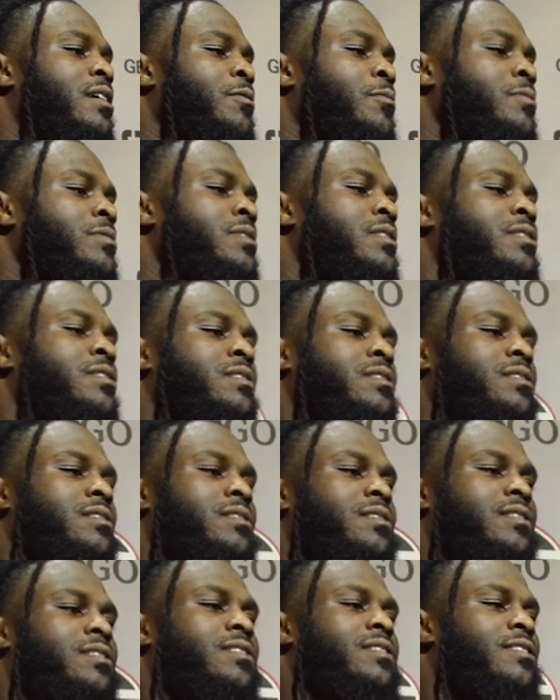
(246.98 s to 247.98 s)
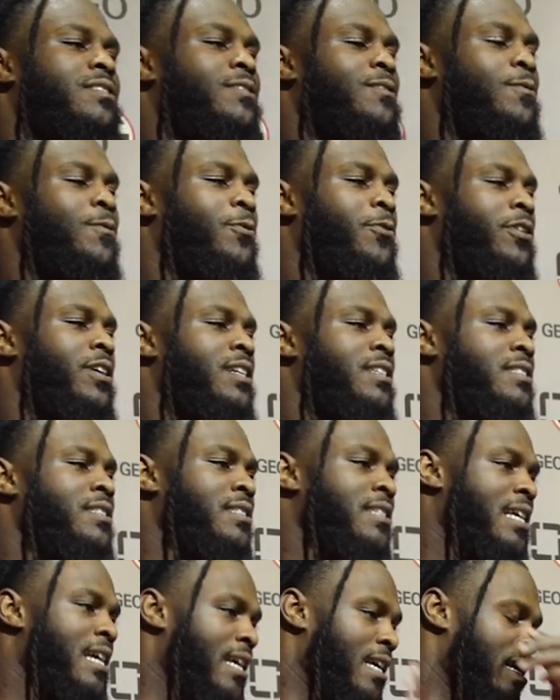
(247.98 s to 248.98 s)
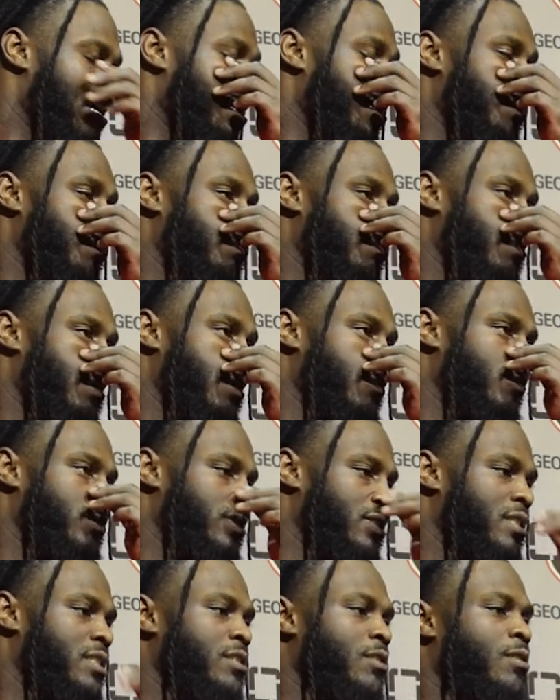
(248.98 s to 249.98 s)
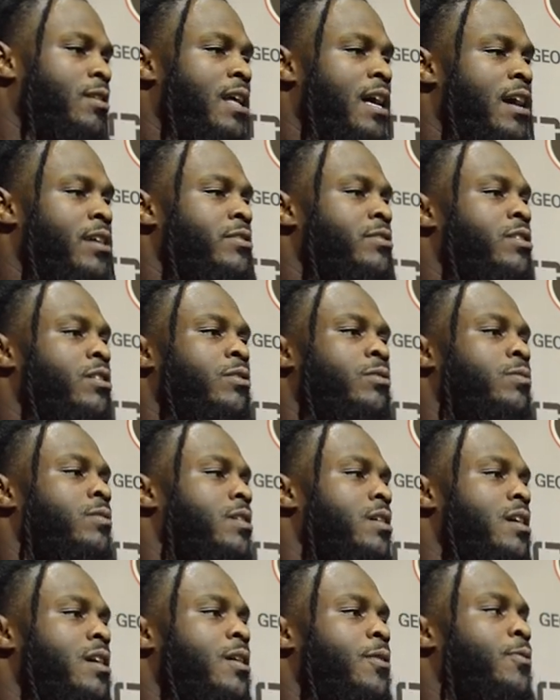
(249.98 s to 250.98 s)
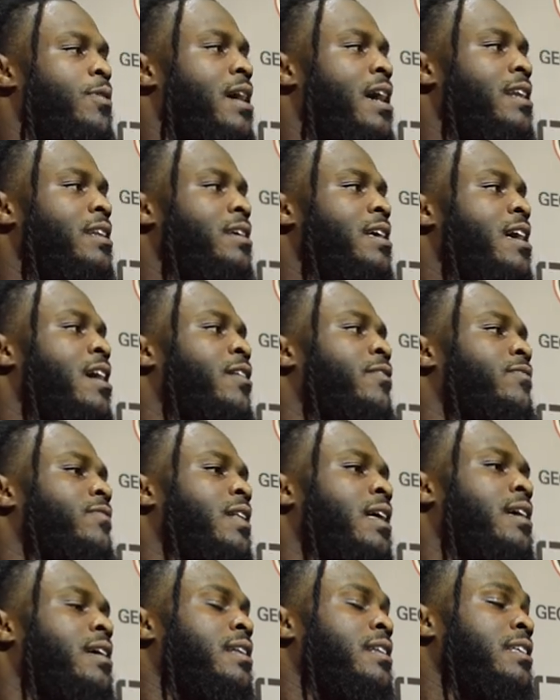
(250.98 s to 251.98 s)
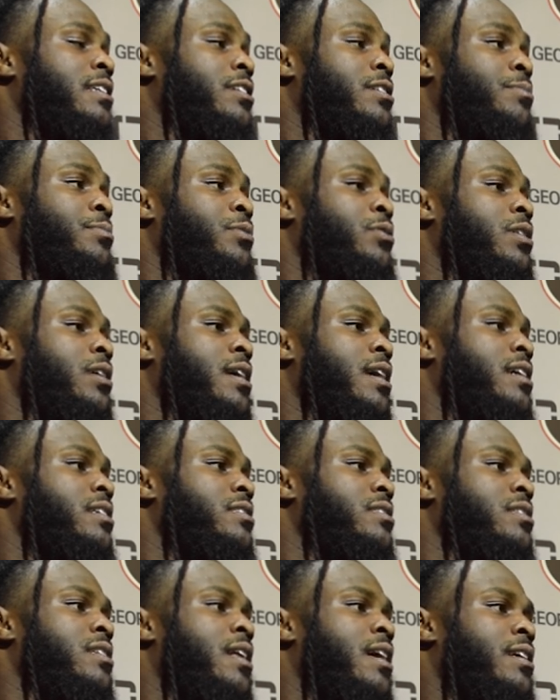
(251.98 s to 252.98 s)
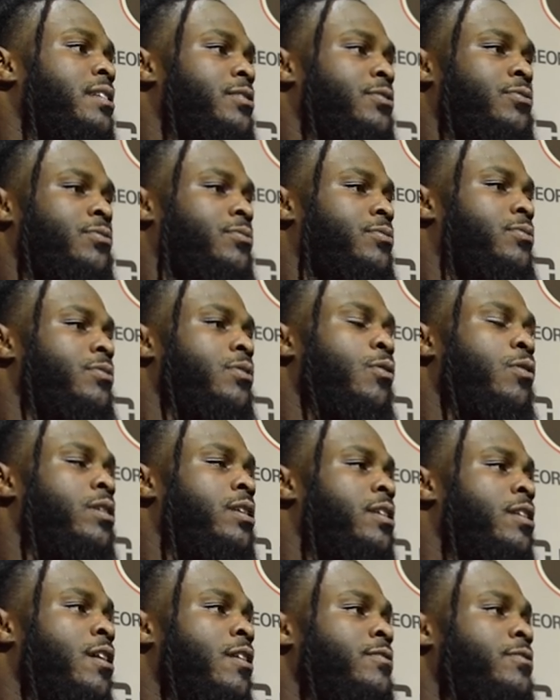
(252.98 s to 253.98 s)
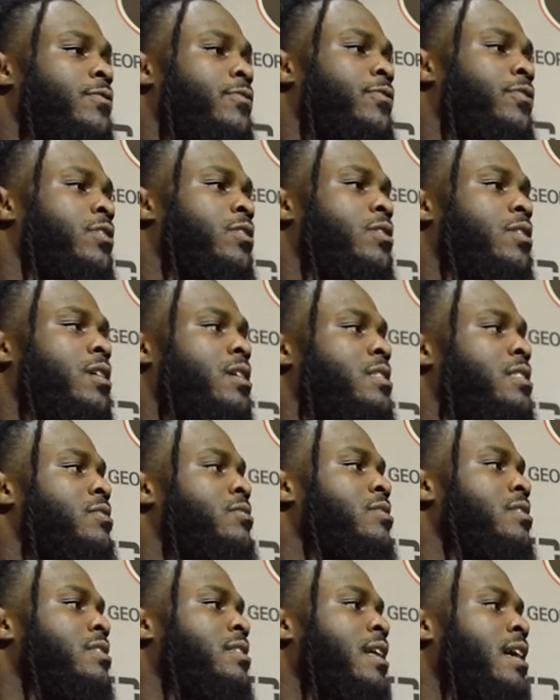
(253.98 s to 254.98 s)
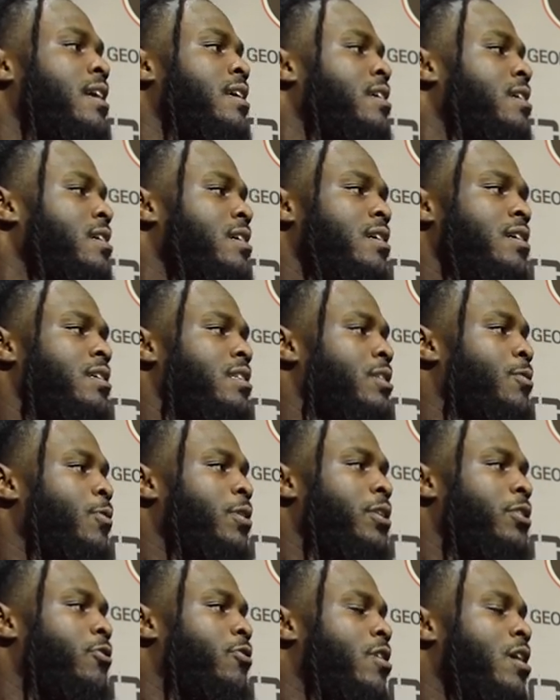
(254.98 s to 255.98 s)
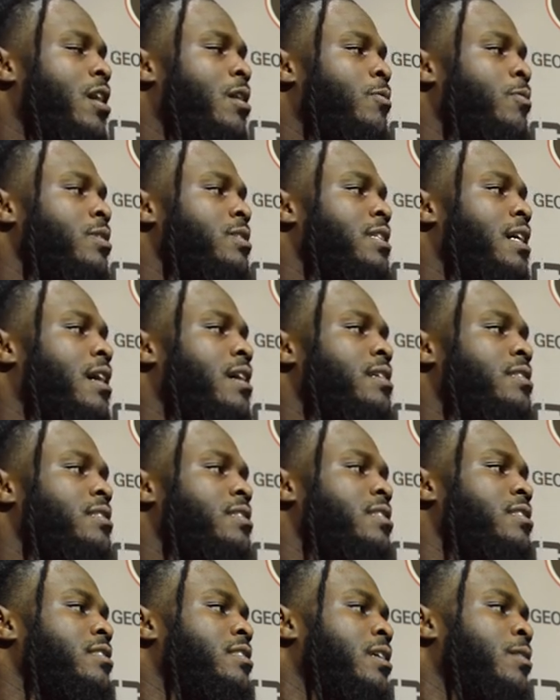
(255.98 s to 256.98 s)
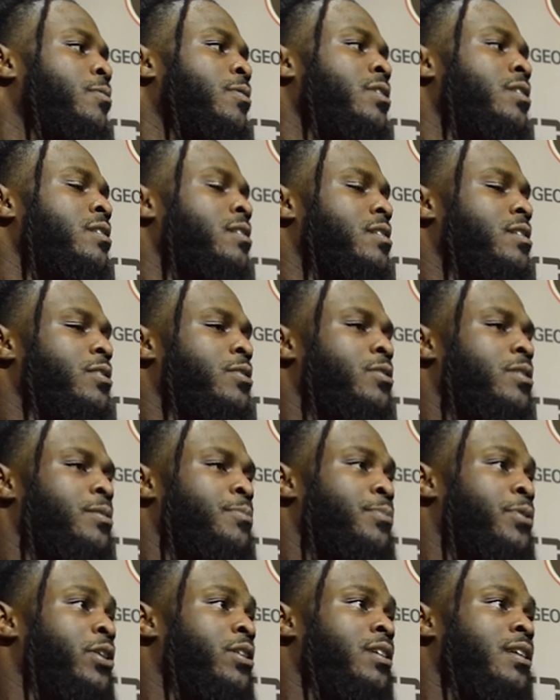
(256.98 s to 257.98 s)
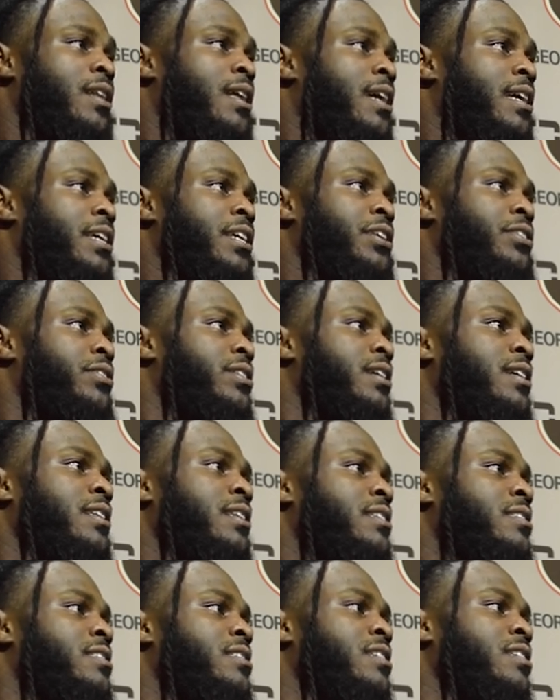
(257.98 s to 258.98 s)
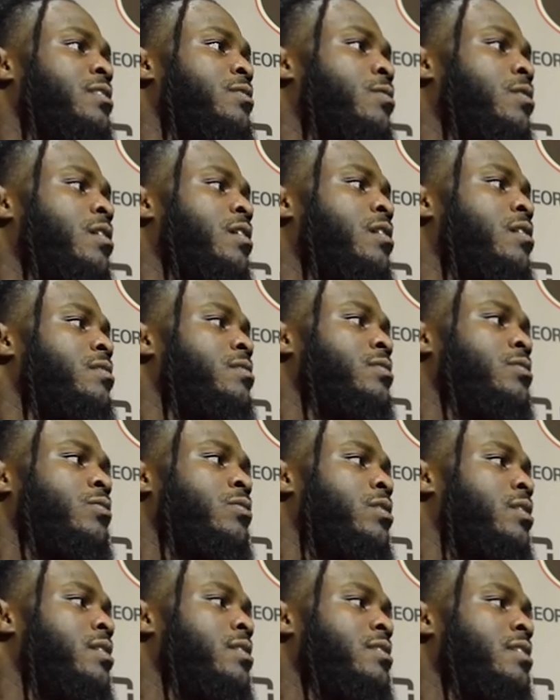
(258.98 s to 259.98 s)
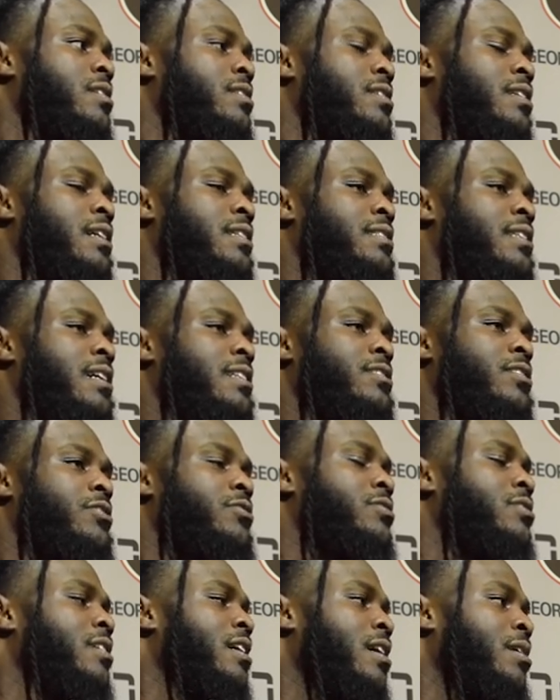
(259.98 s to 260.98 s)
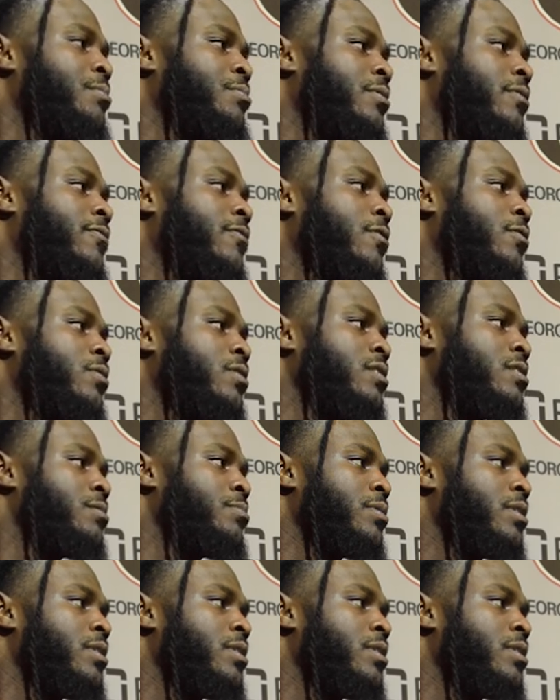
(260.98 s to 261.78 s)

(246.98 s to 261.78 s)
It was just so crazy. That game, it was just so loud. You know, we had to have like elite communication, like on and off the field, because it's just like the way the crowd was, how intense they were. You can barely like hear any signal calls or nothing like that. So you just got to be focused.